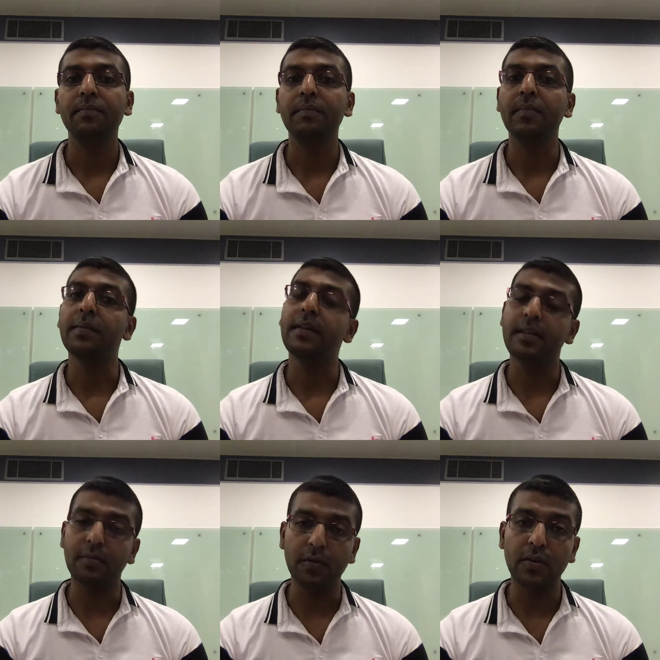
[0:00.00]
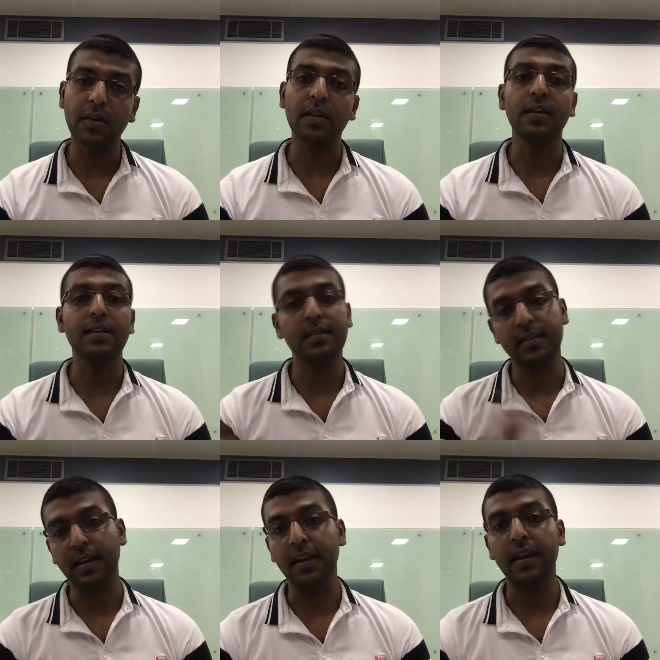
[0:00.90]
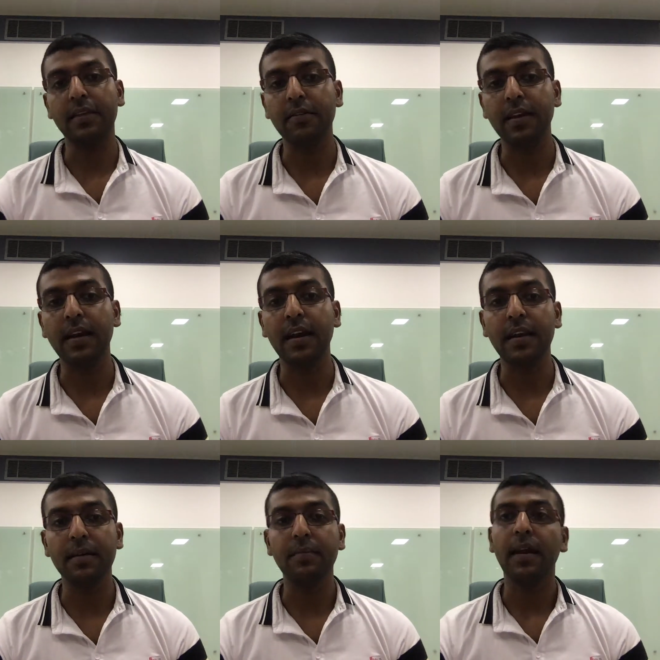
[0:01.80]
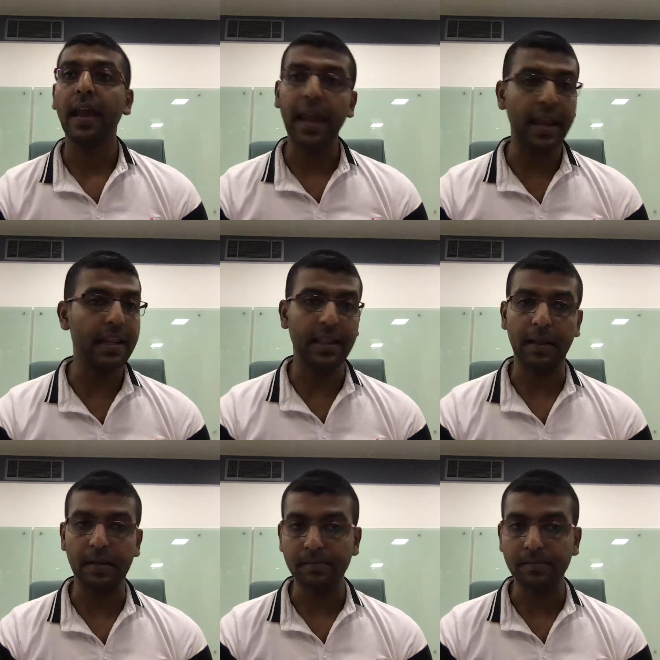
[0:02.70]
Maybe it's a book, it's an electronic item, anything.